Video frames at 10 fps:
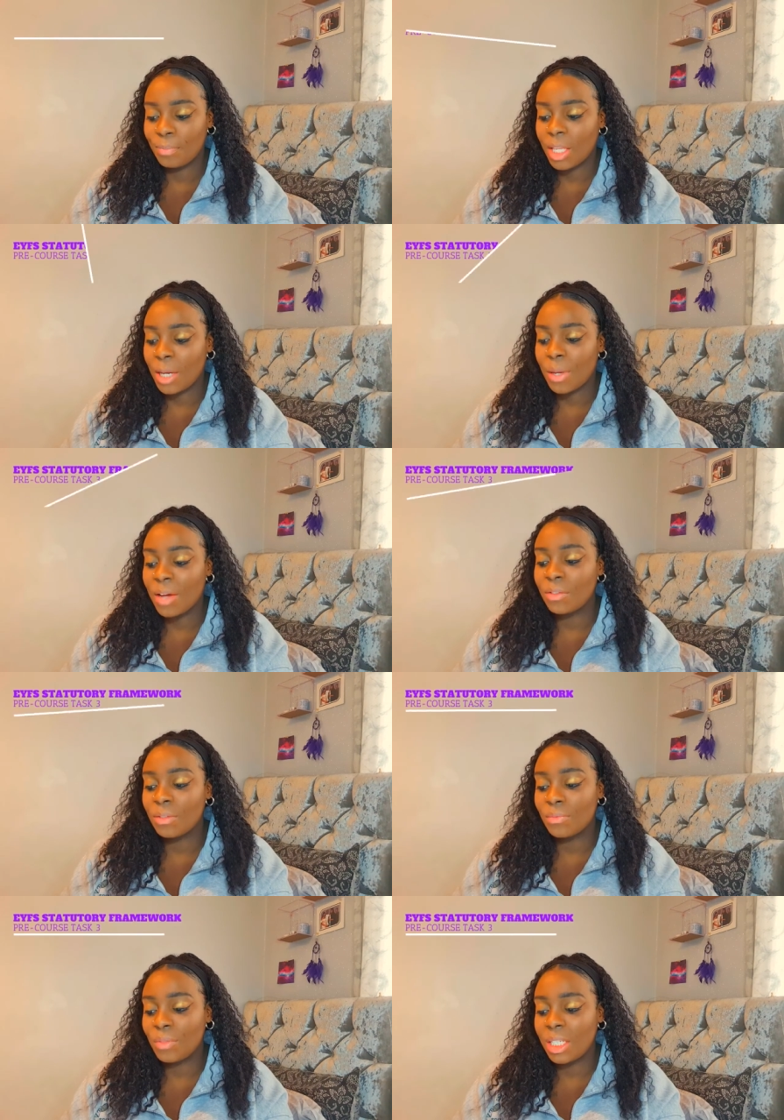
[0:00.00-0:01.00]
yeah, we have
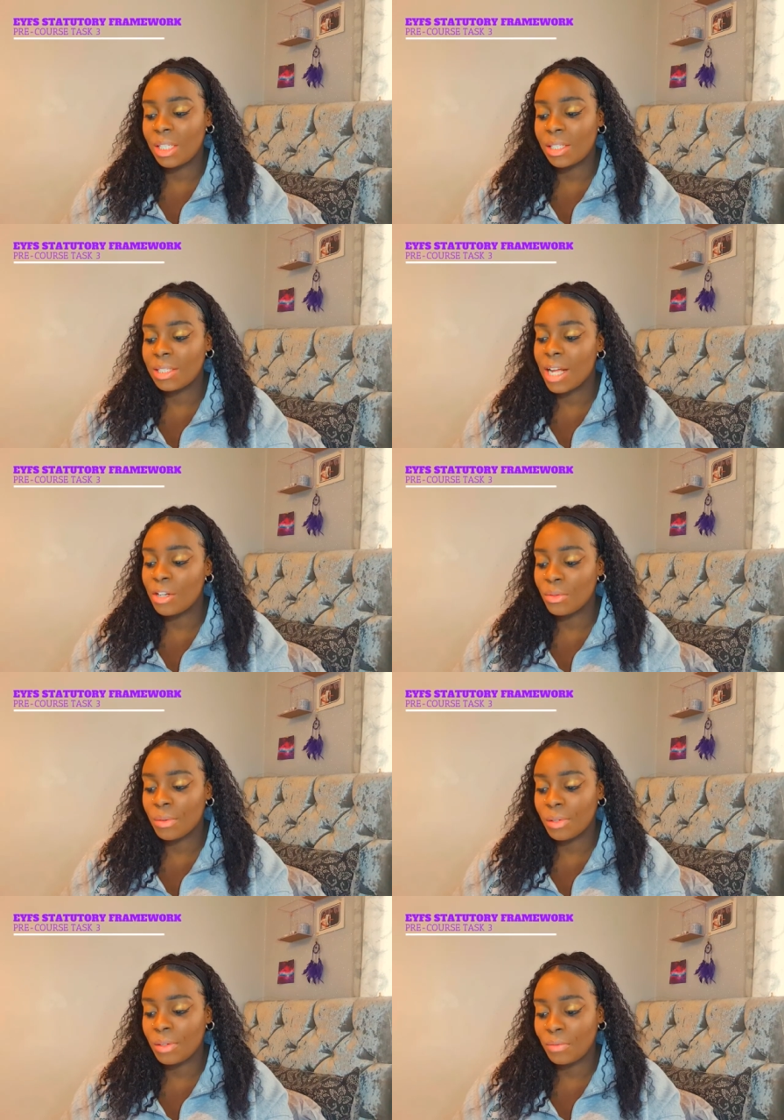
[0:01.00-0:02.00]
to read the
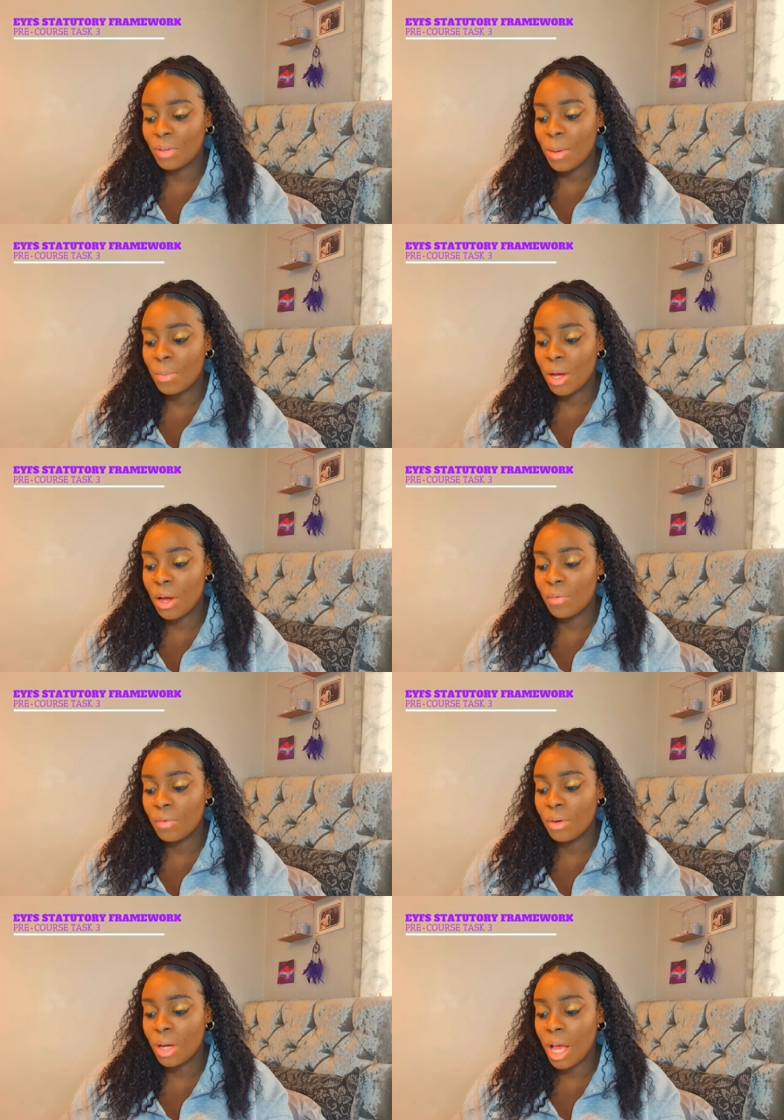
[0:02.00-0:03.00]
statutory framework
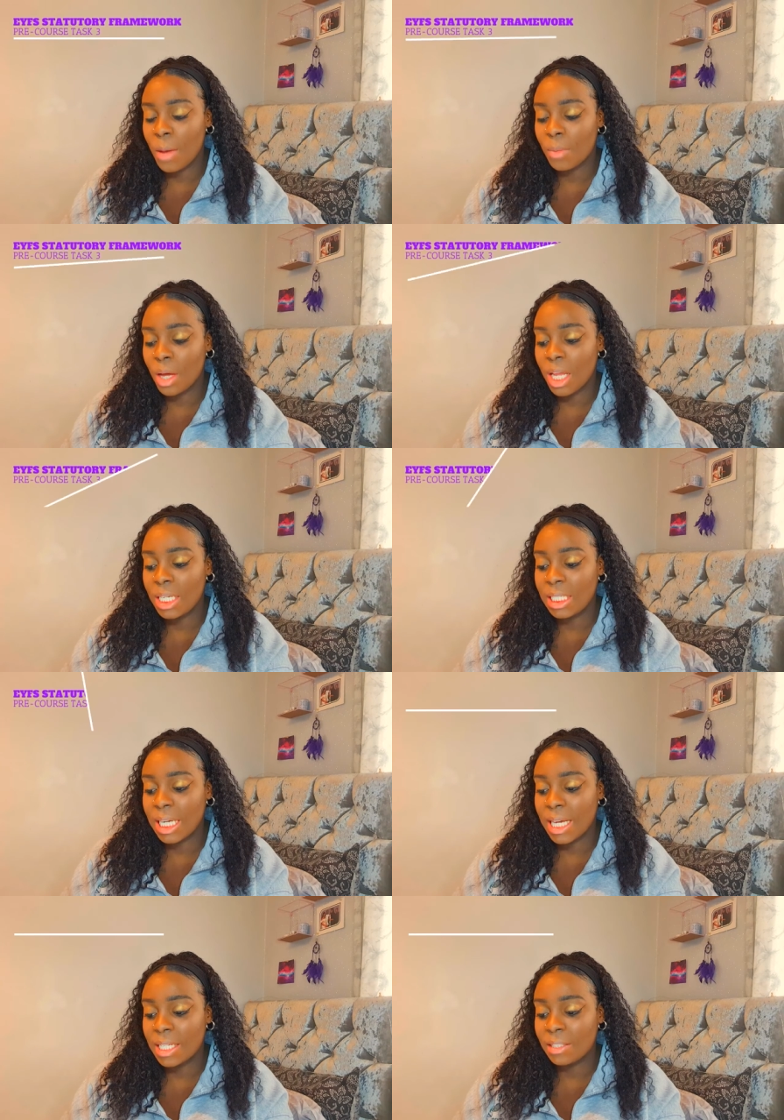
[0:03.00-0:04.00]
for early
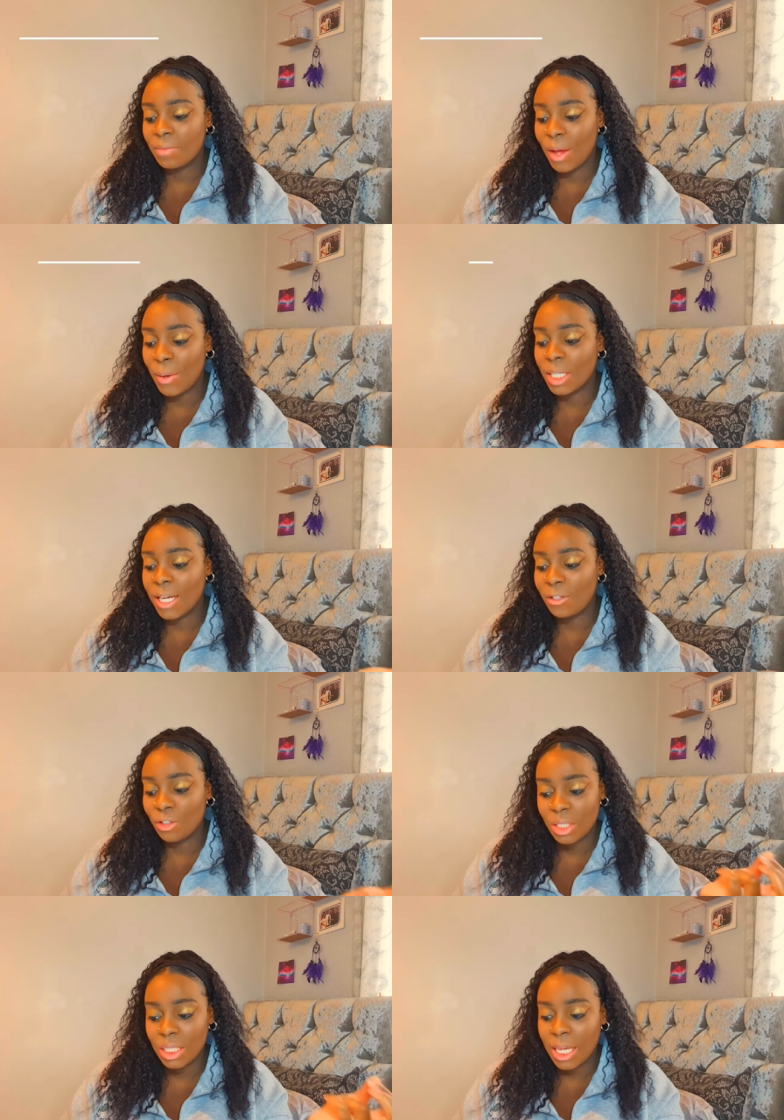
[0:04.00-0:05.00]
years
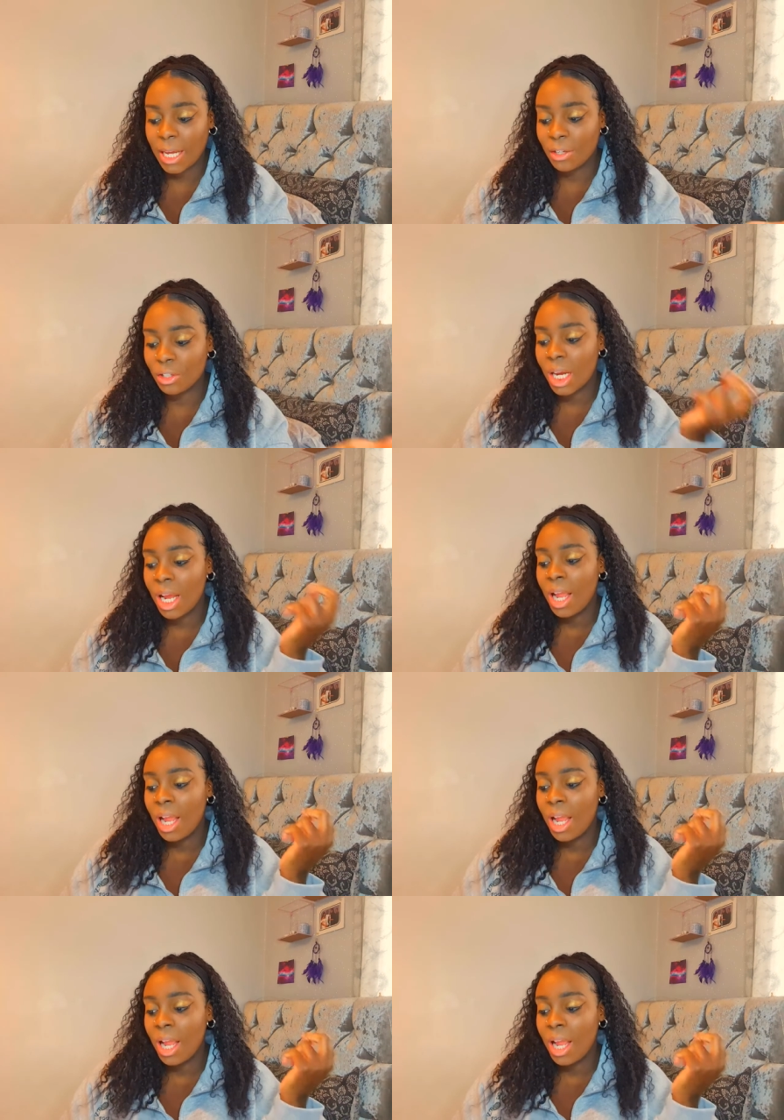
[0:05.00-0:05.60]
foundation stage